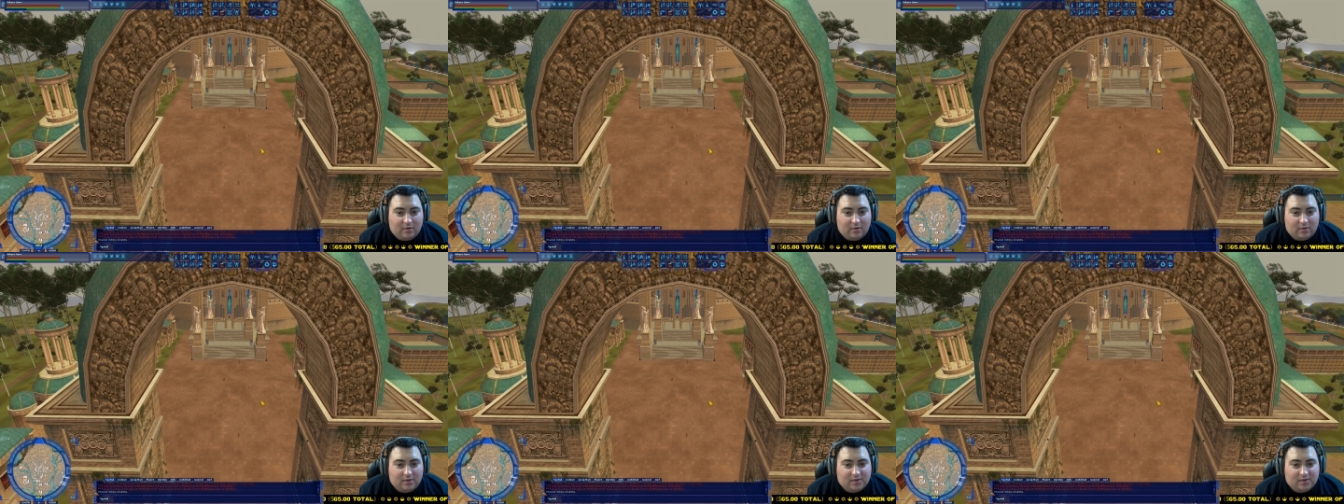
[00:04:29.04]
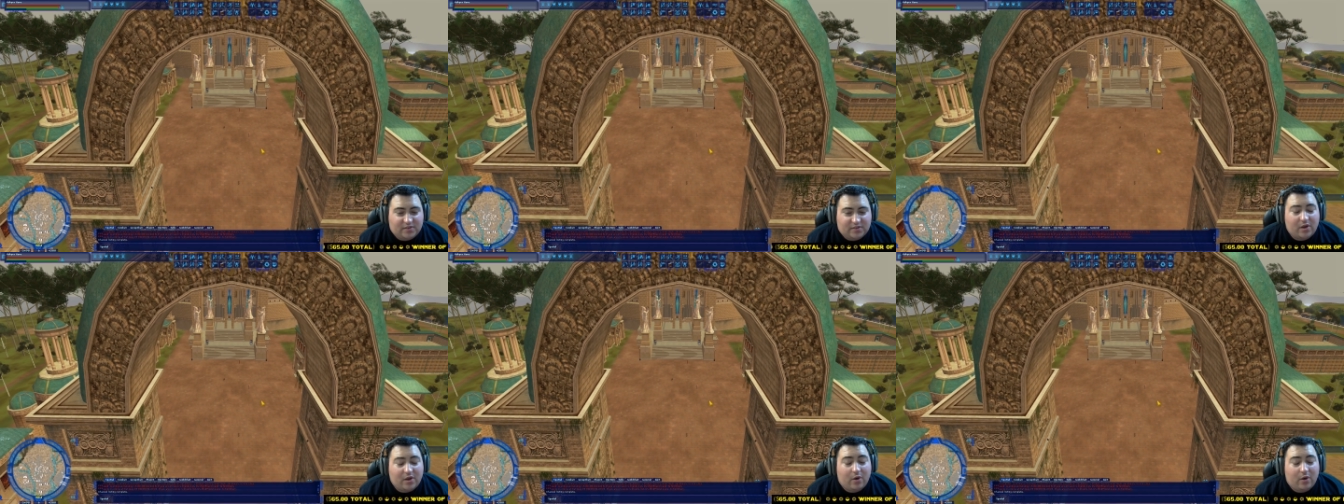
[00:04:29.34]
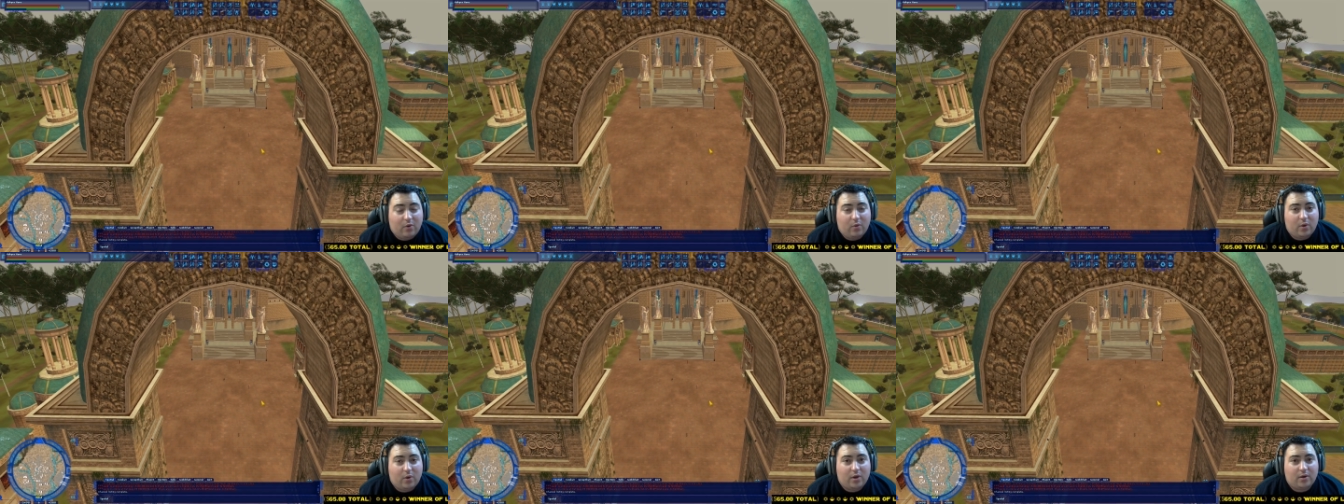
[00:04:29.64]

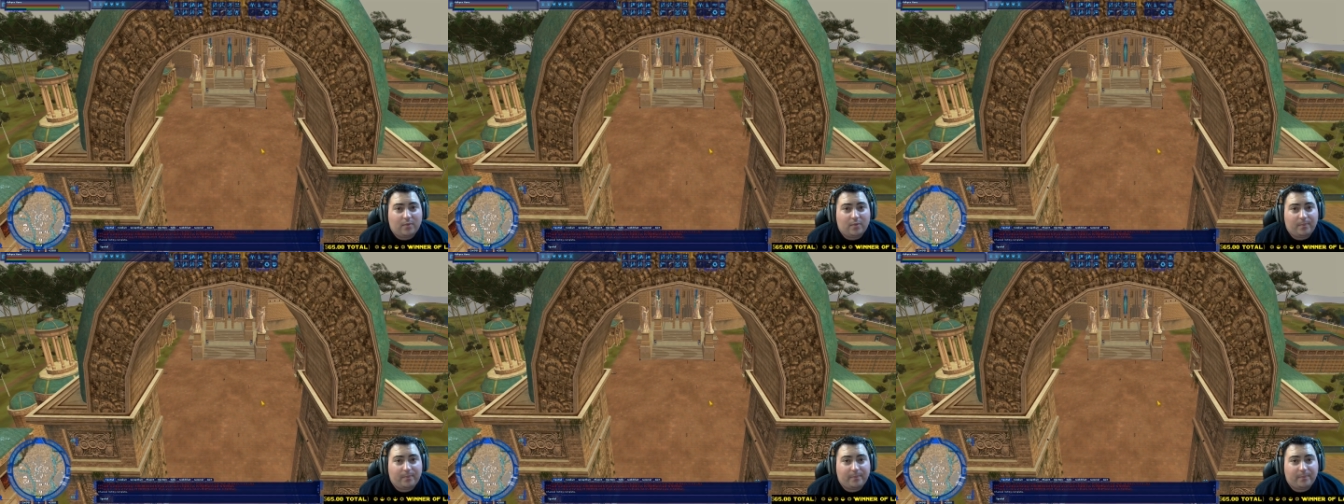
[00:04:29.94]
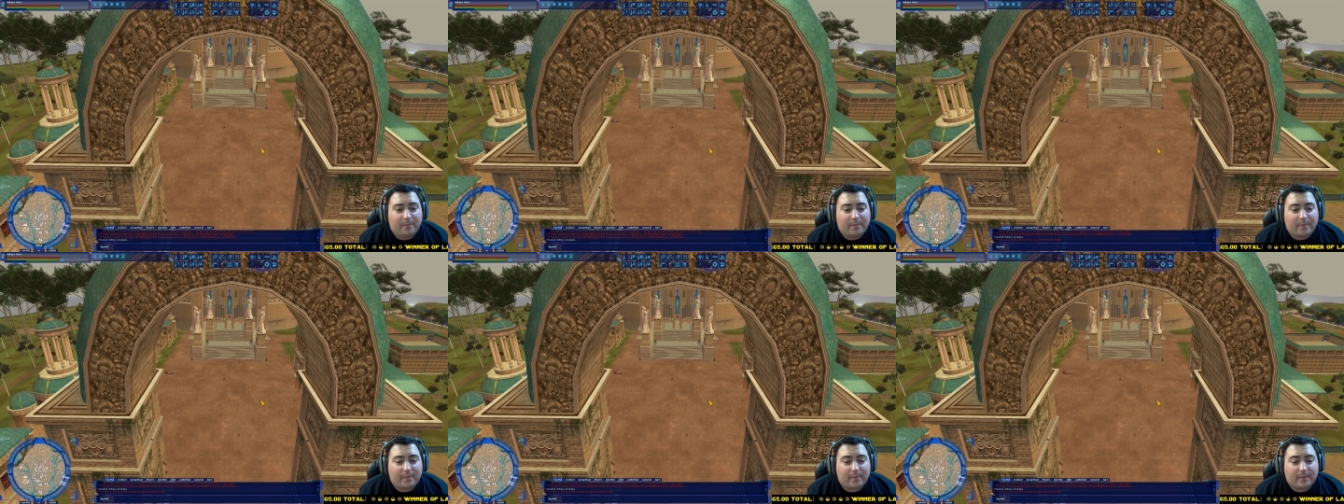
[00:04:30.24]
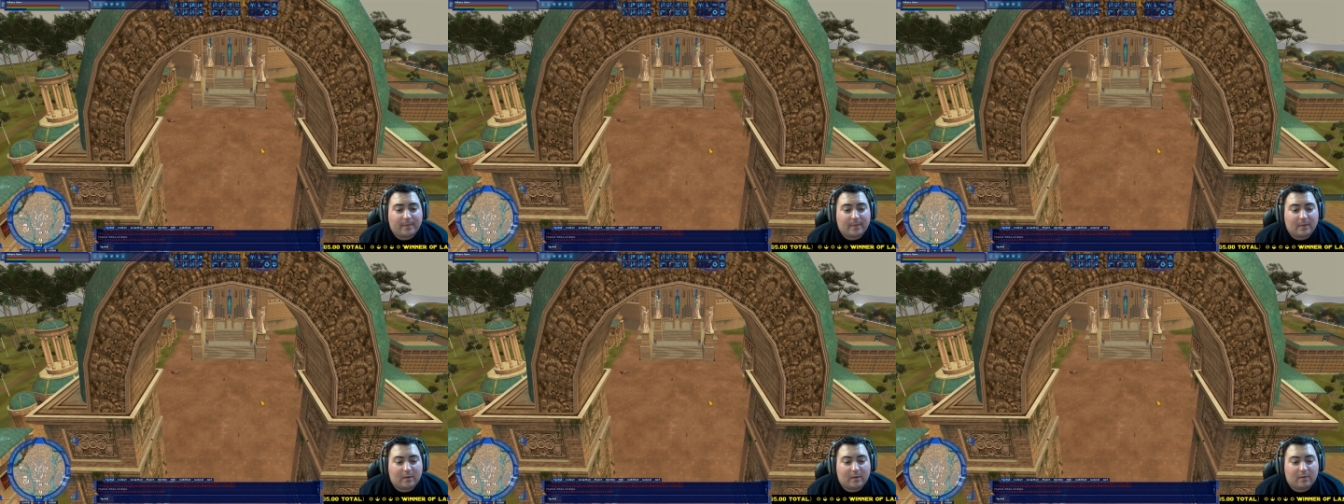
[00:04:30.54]
So
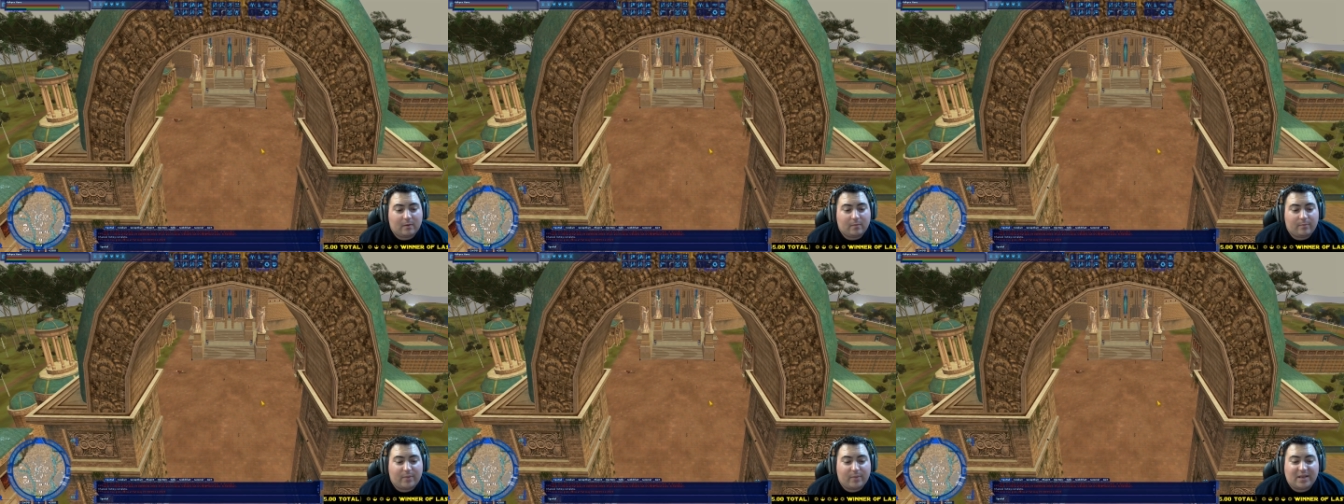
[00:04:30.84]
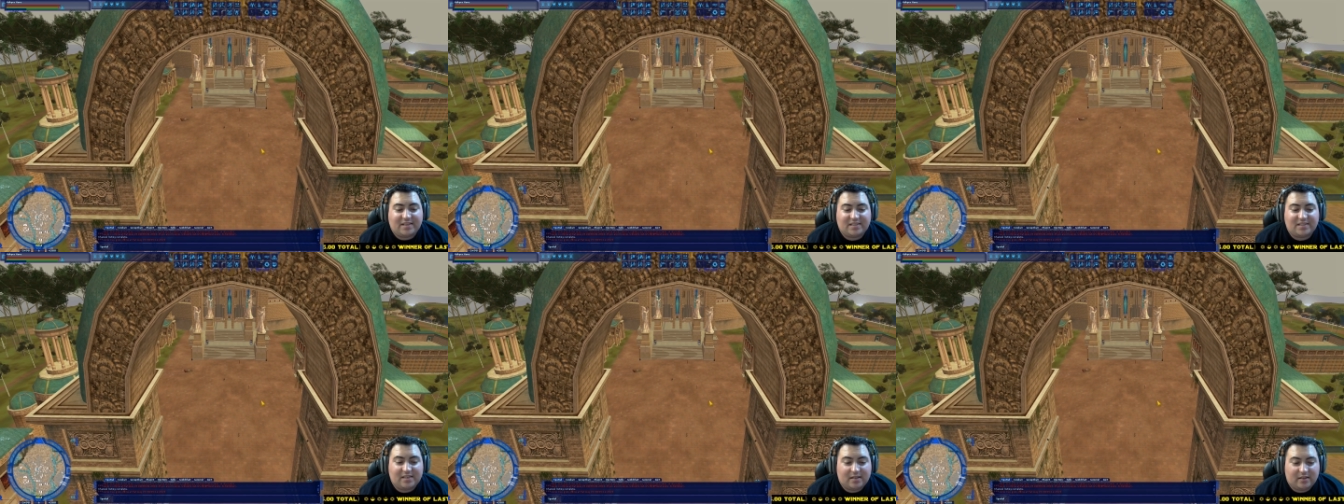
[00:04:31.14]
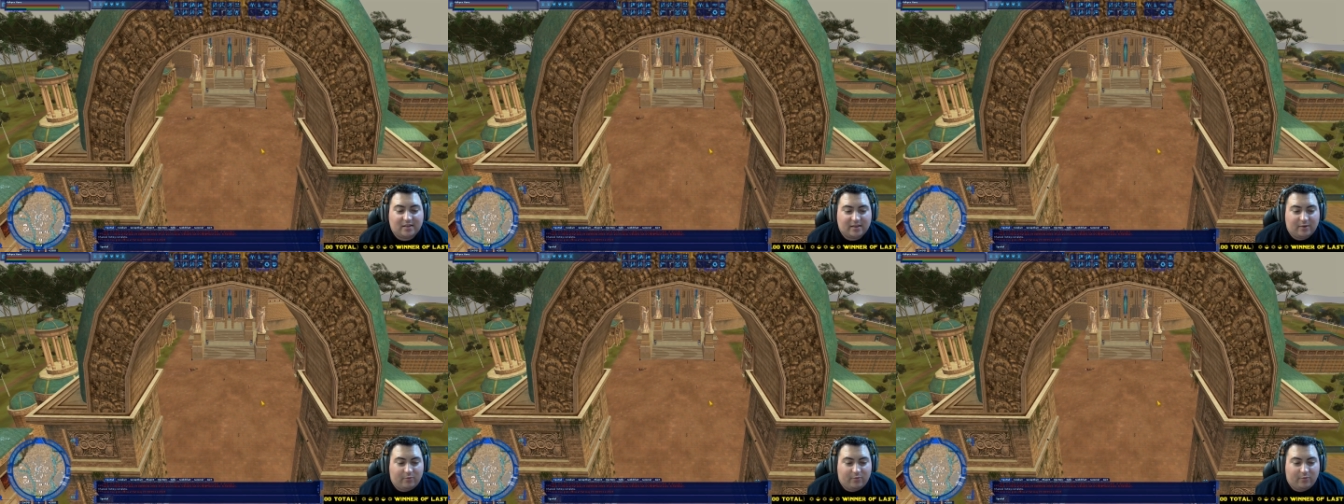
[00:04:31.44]
basically